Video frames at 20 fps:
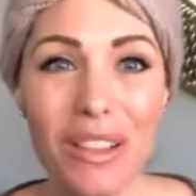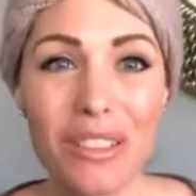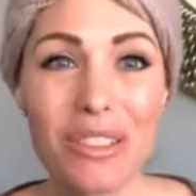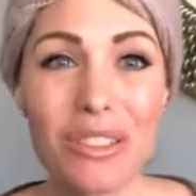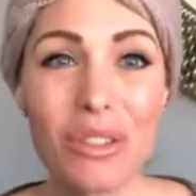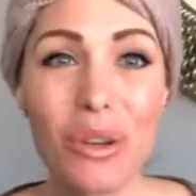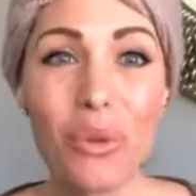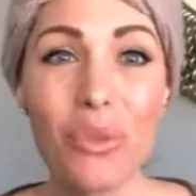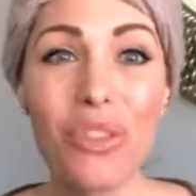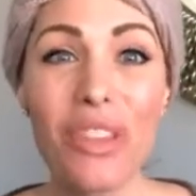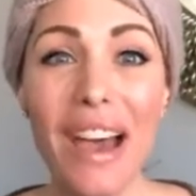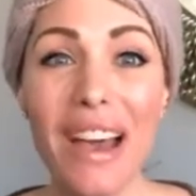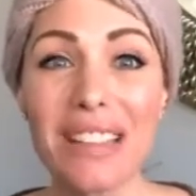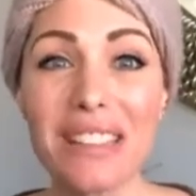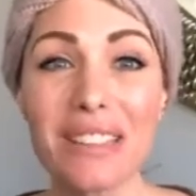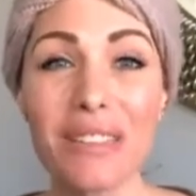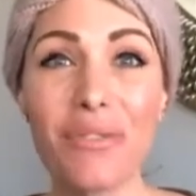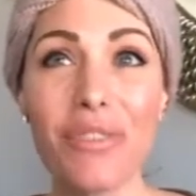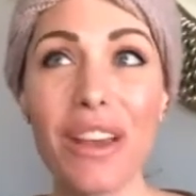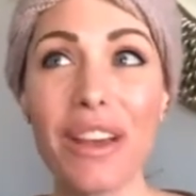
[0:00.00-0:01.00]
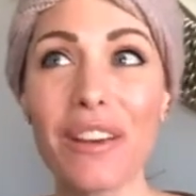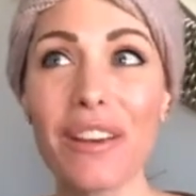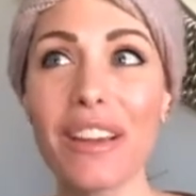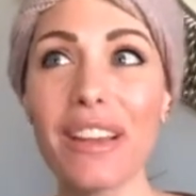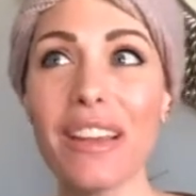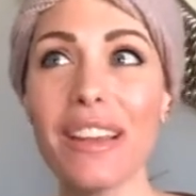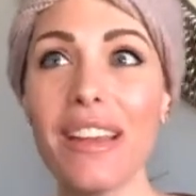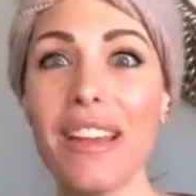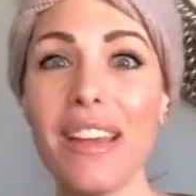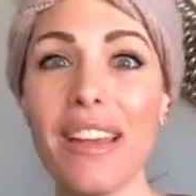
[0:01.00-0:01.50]
So that's
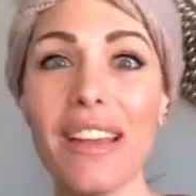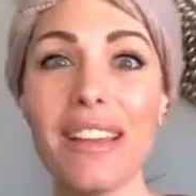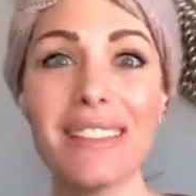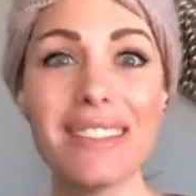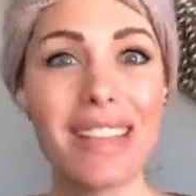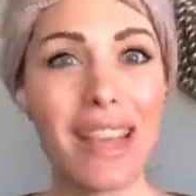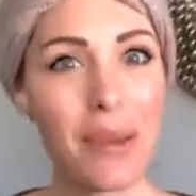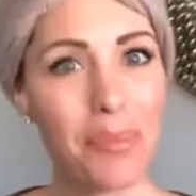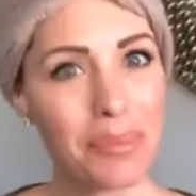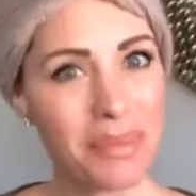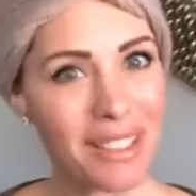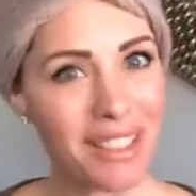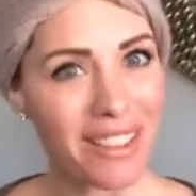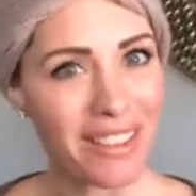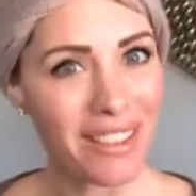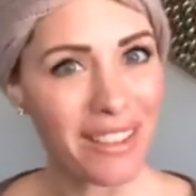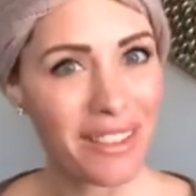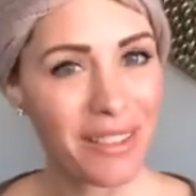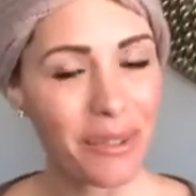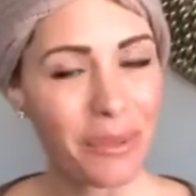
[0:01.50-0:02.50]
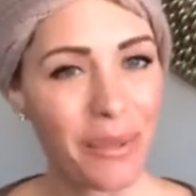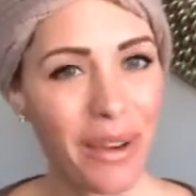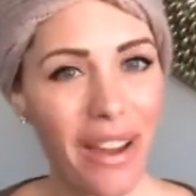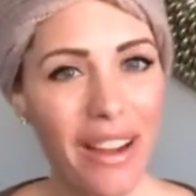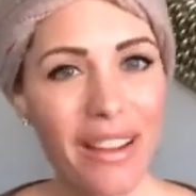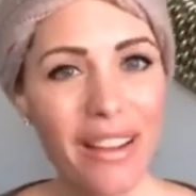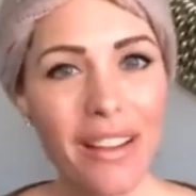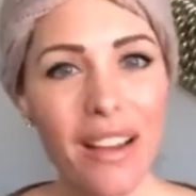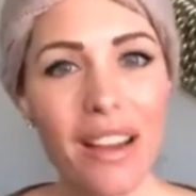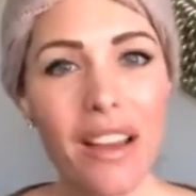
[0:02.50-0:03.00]
very tempting,
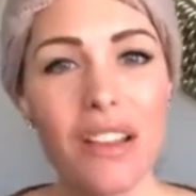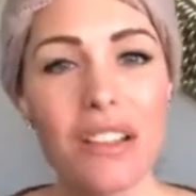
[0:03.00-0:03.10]
right?